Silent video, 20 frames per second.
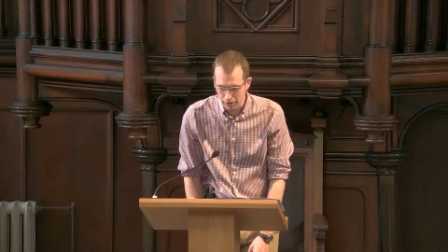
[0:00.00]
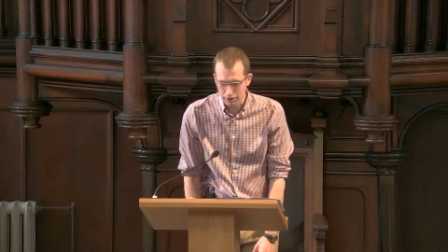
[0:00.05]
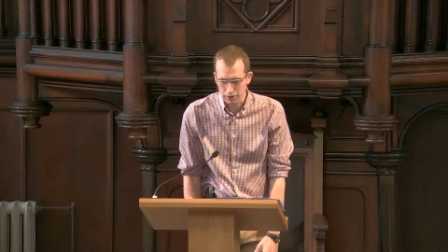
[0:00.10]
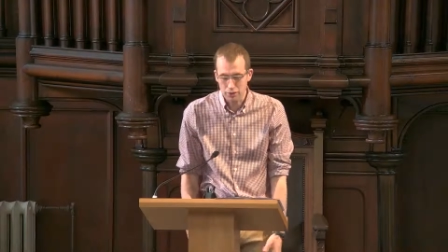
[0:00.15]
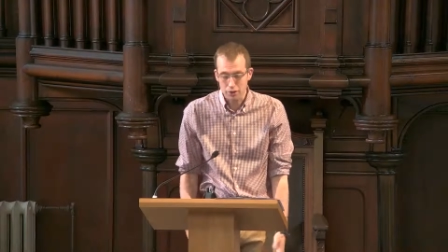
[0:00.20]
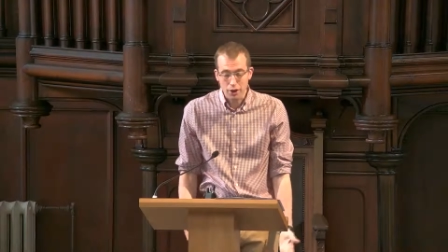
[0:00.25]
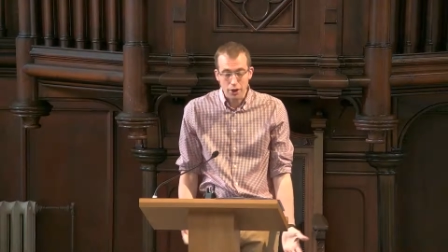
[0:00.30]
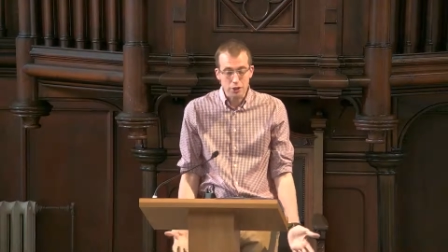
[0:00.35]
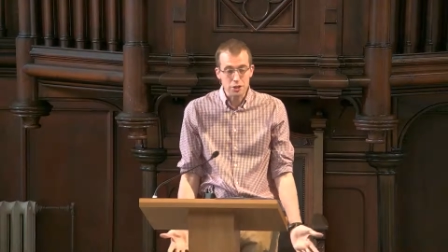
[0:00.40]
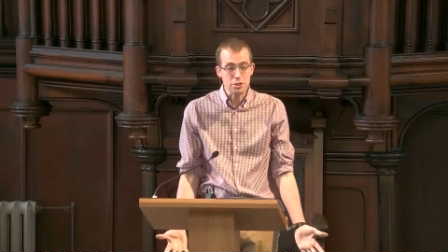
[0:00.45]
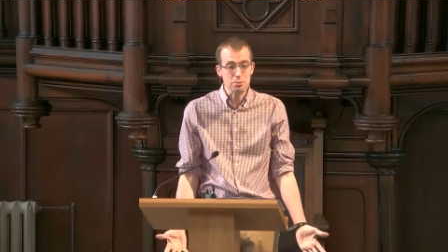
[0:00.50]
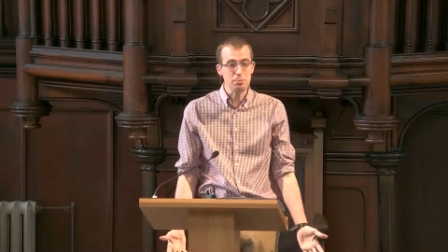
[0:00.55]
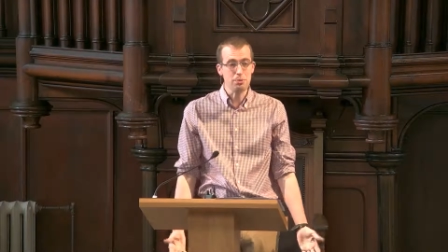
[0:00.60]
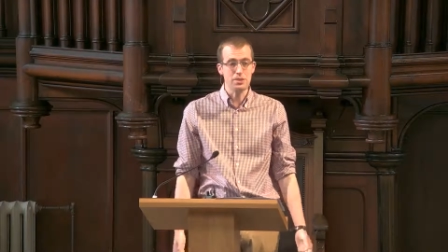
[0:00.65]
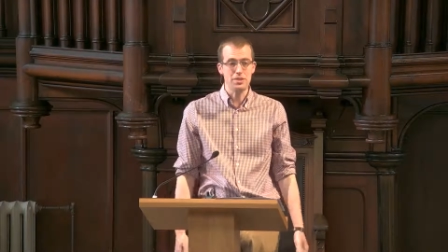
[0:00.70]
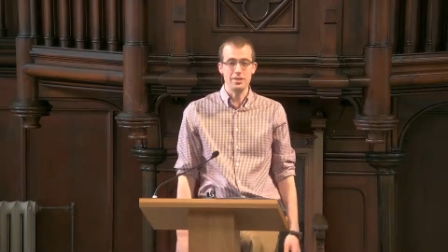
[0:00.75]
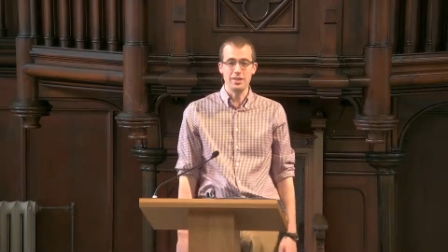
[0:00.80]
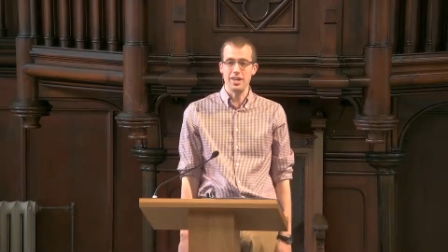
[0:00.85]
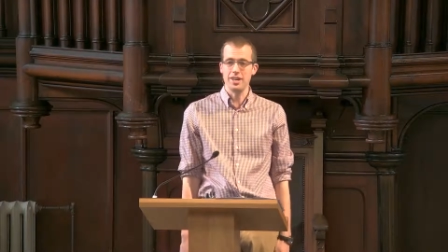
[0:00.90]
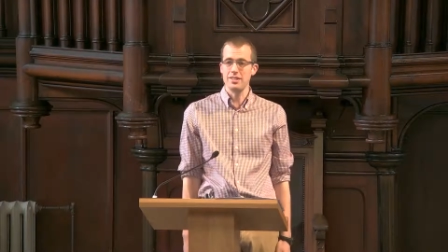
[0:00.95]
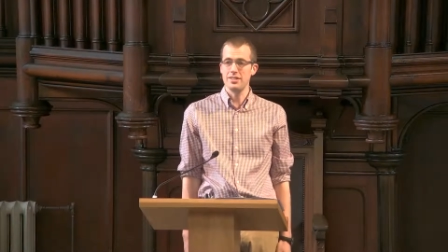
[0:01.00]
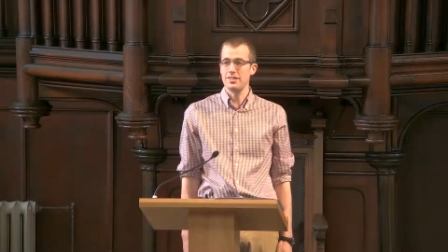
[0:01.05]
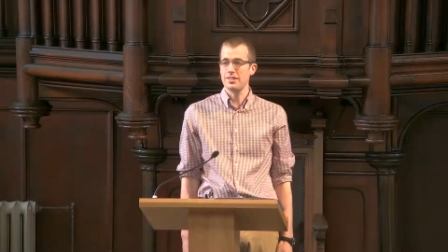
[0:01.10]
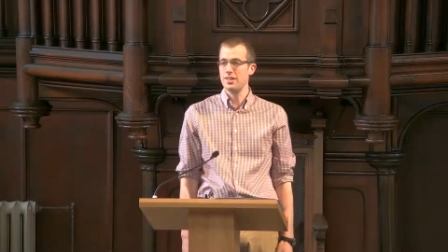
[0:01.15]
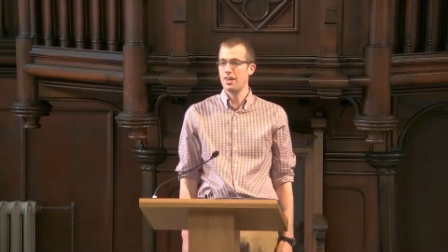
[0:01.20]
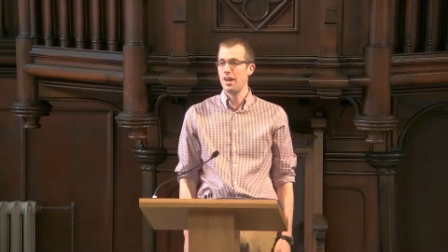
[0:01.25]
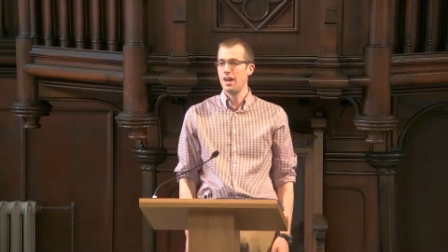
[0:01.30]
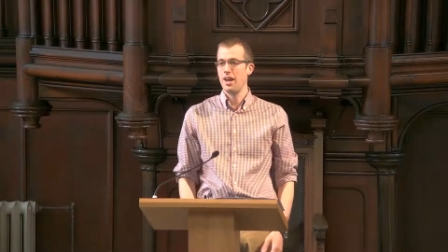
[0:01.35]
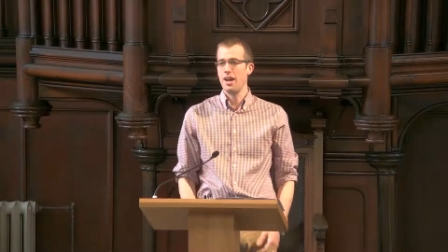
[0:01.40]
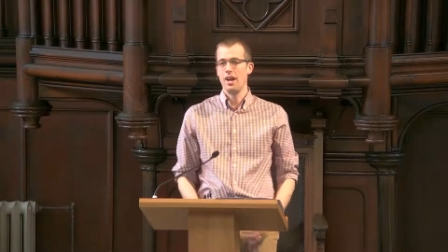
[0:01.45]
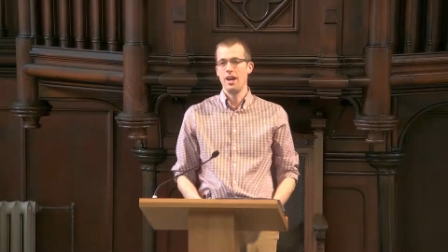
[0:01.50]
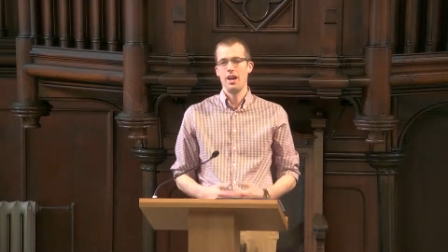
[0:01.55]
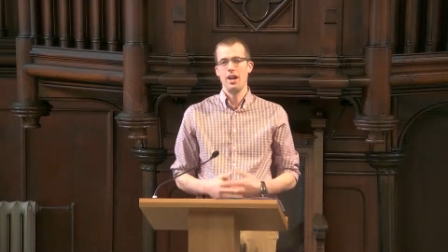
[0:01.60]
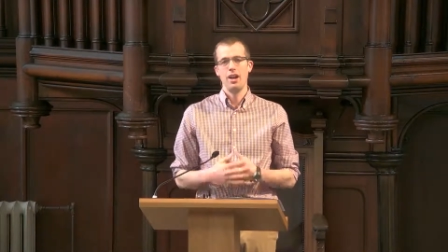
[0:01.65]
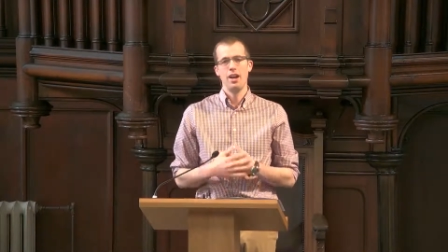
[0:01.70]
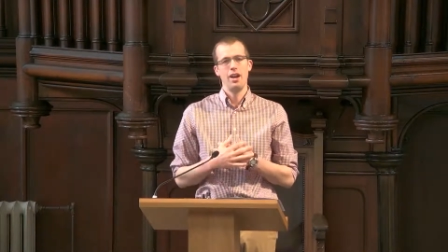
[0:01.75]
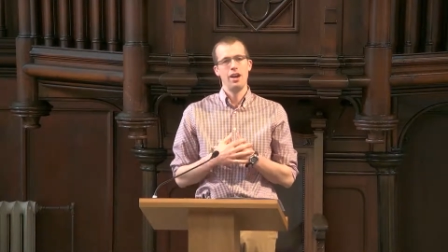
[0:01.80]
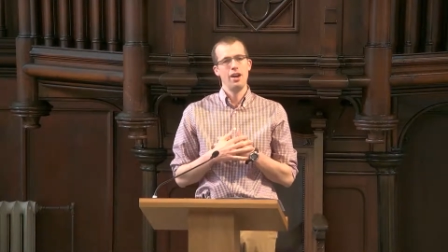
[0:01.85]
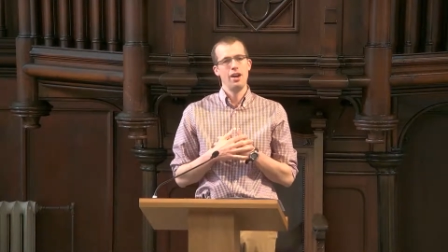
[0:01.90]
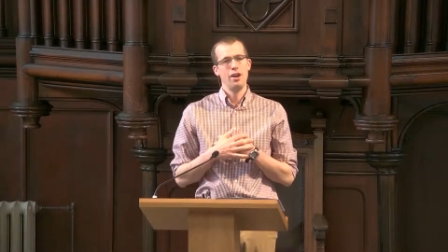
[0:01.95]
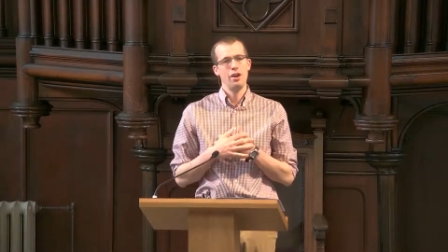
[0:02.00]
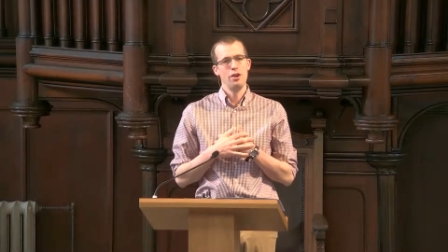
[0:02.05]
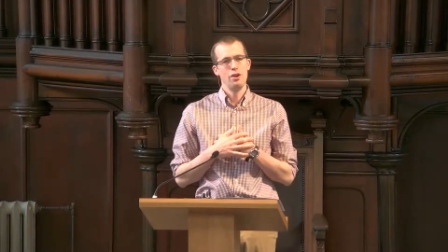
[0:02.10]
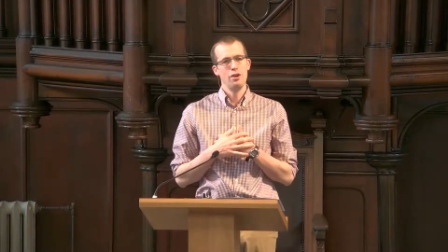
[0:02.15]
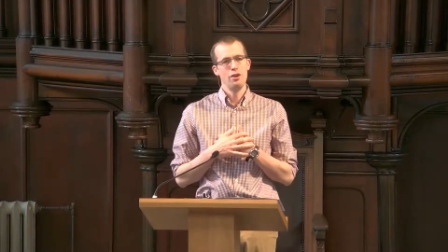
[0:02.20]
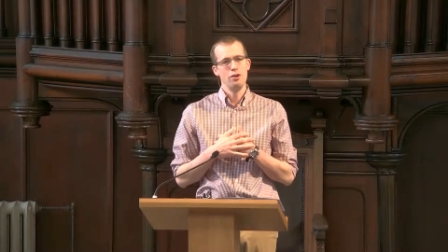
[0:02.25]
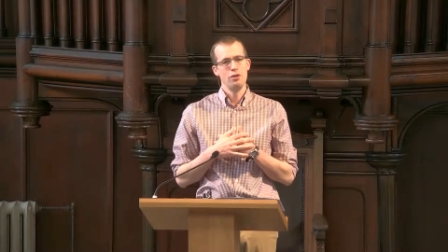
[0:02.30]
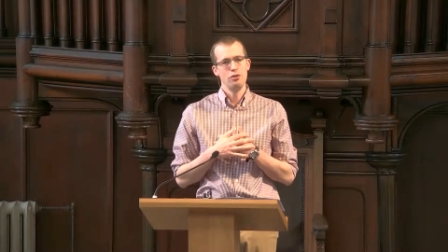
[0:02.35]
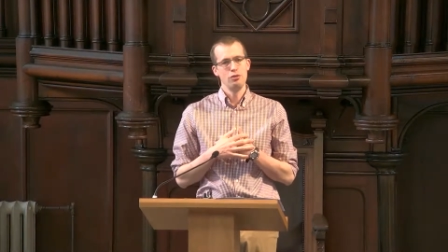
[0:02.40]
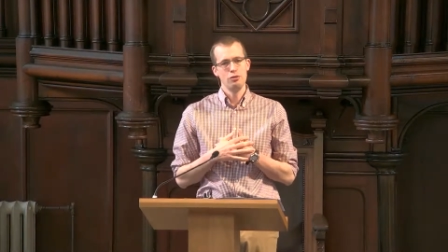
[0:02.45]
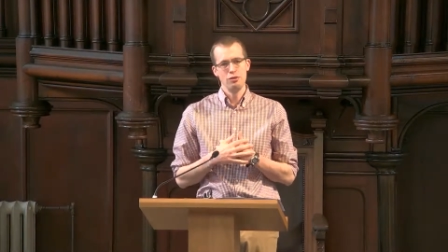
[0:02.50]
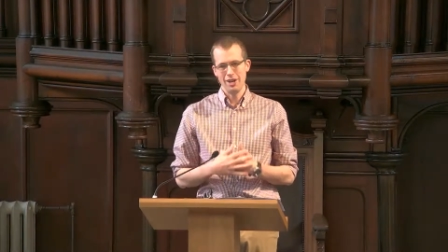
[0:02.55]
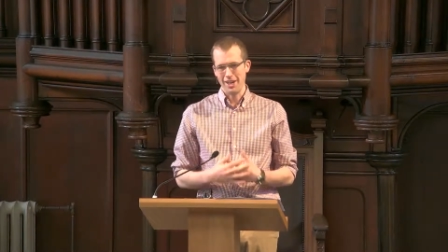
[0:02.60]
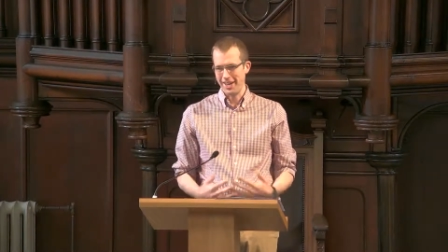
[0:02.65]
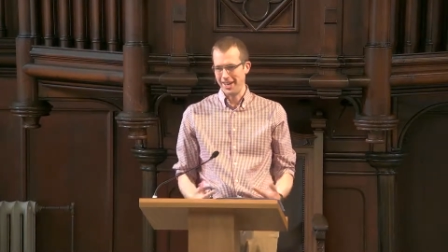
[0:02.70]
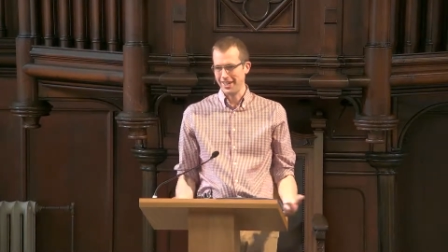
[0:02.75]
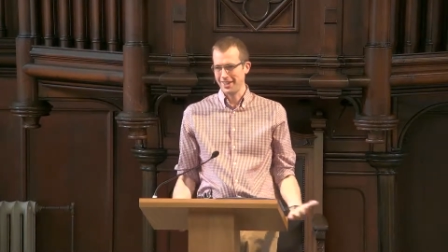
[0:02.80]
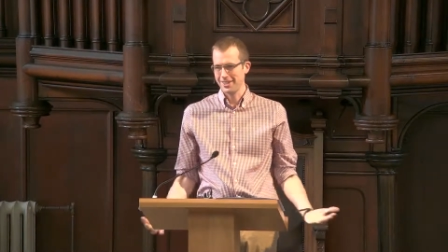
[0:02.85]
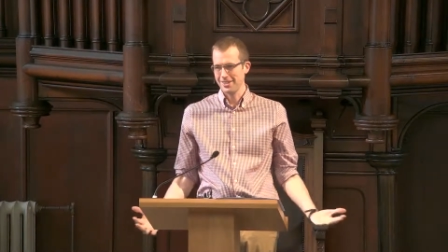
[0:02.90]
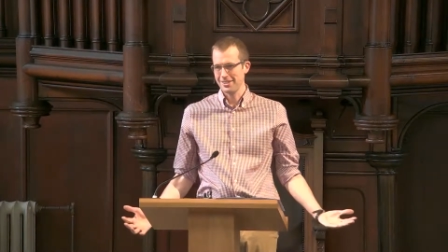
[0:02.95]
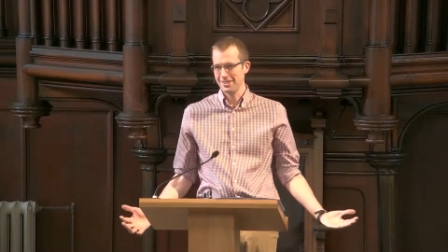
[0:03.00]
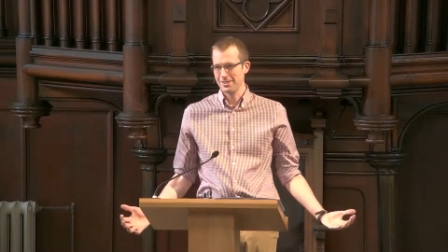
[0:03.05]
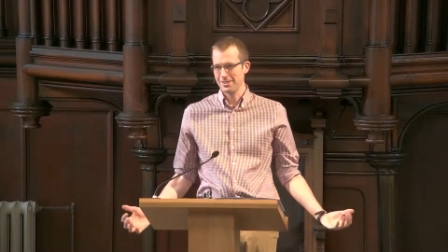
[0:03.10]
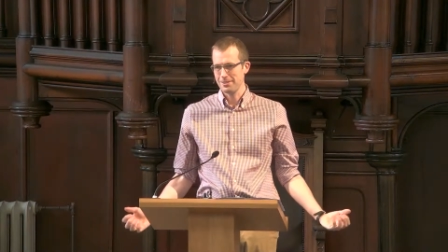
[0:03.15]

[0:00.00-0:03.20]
The gospel says, relax.